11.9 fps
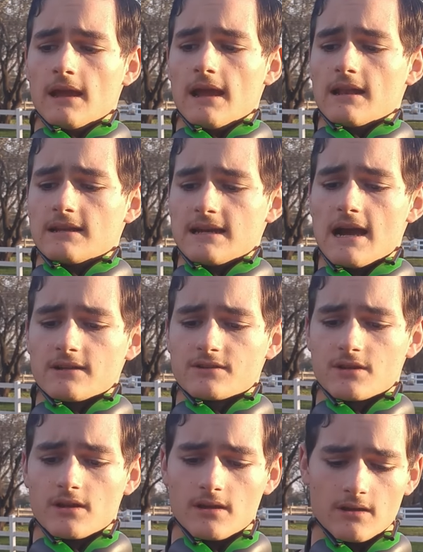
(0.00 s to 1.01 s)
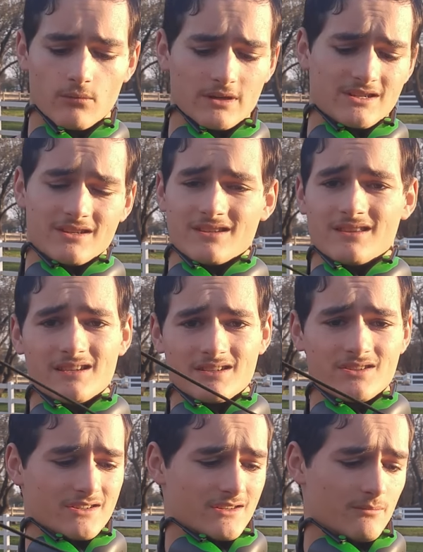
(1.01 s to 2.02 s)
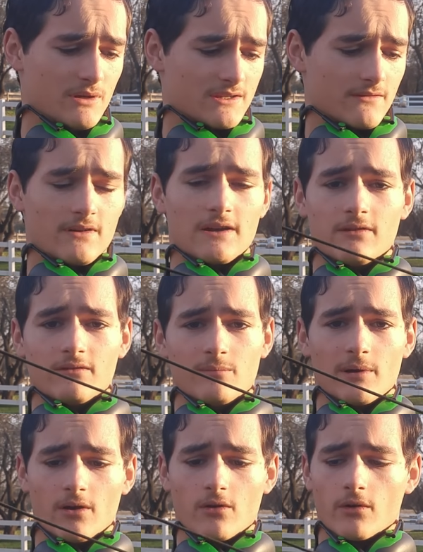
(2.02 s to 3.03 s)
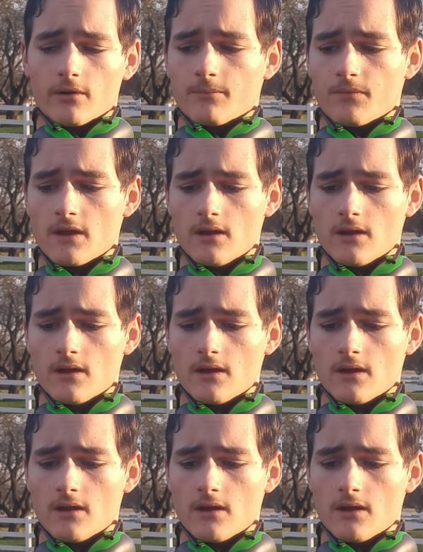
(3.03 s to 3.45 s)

and attached, which is this is just a piece of five fifty paracord.